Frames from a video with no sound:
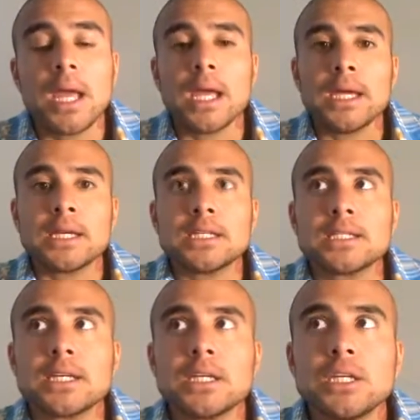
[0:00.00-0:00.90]

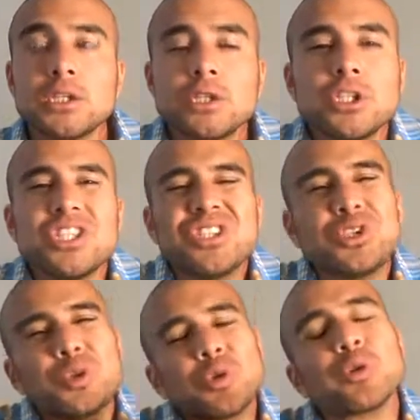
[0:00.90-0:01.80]
And
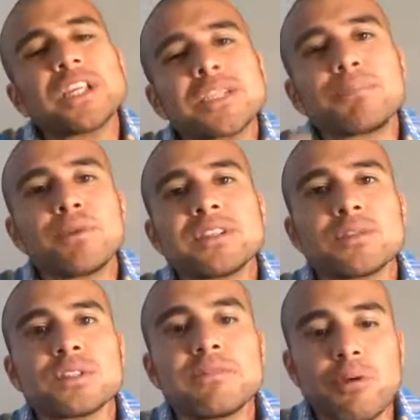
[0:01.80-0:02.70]
you'll experience
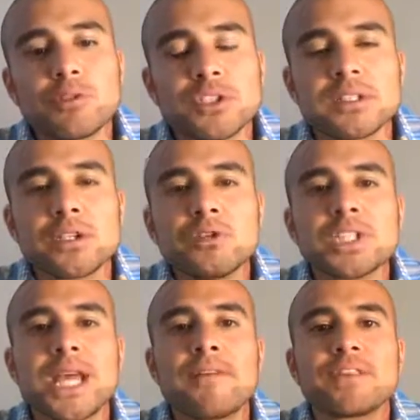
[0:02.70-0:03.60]
those emotions and you
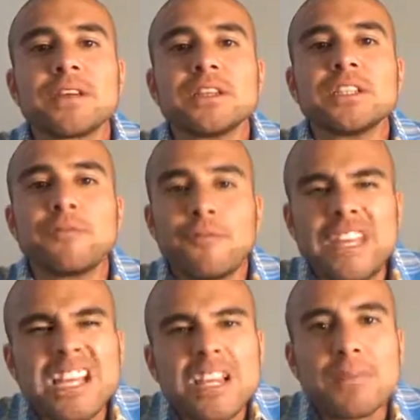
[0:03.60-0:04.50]
just have to
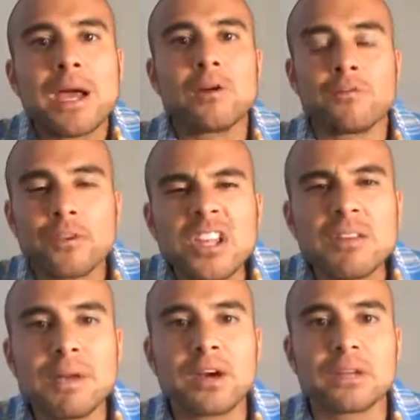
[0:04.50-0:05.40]
feel them
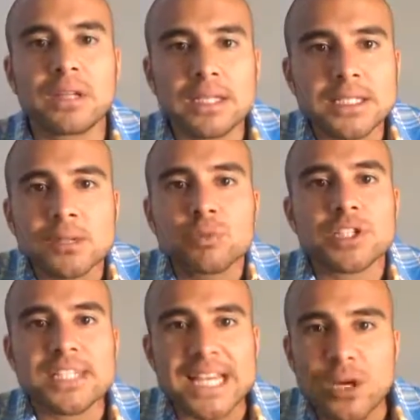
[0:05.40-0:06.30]
out in like somewhere
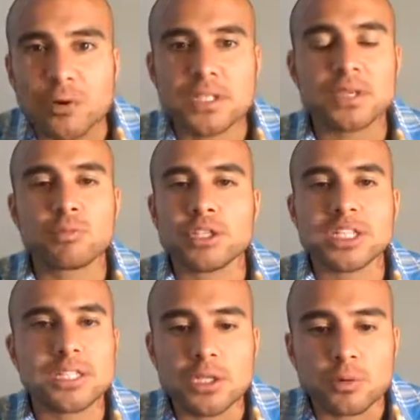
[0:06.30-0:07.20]
sacred, somewhere,
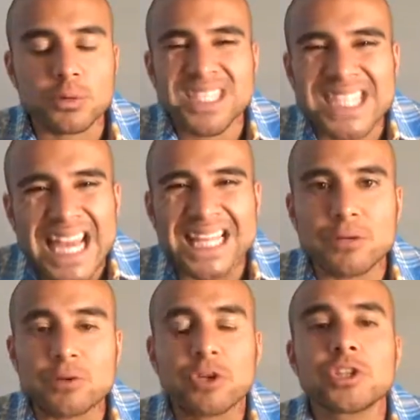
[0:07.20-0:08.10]

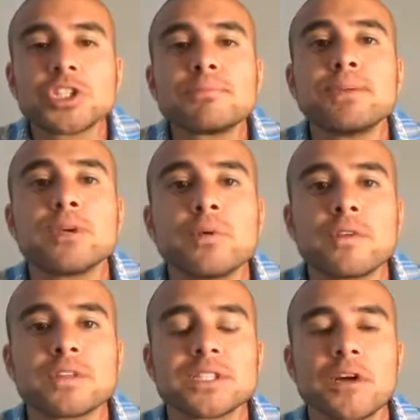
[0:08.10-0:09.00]
silent, where you could just be with
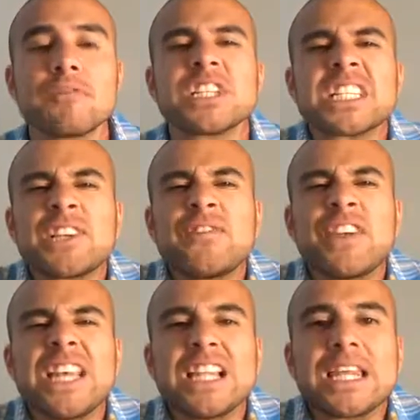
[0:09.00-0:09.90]
yourself and just
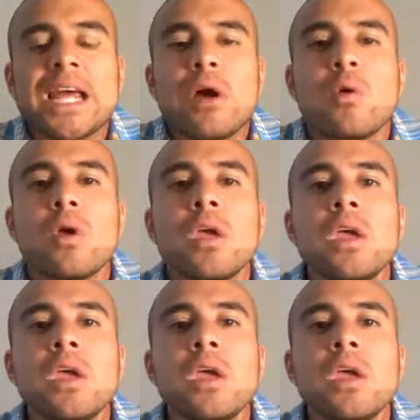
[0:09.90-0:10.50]
feel it out,